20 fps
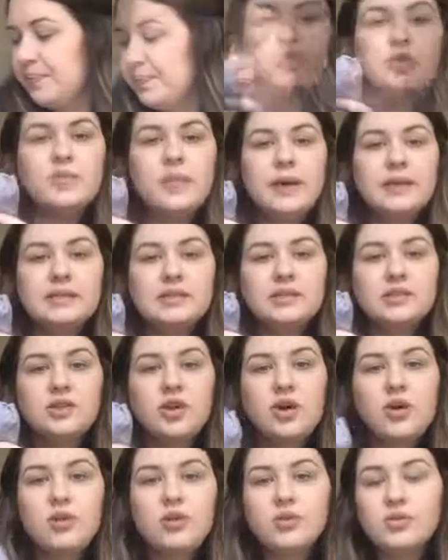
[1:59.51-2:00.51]
Two pairs of
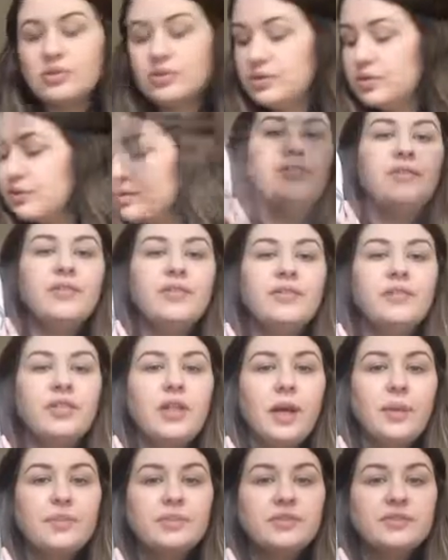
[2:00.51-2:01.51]
socks,
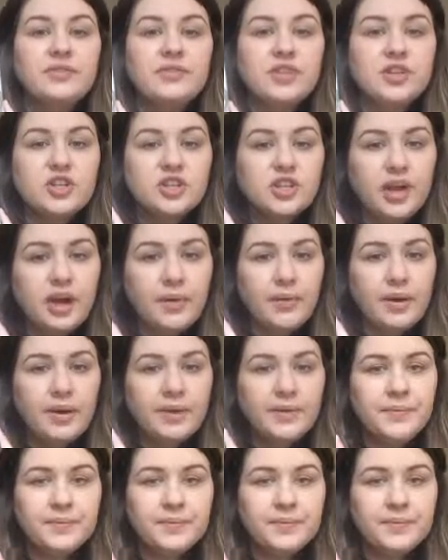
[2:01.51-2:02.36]
flip-flops for the shower.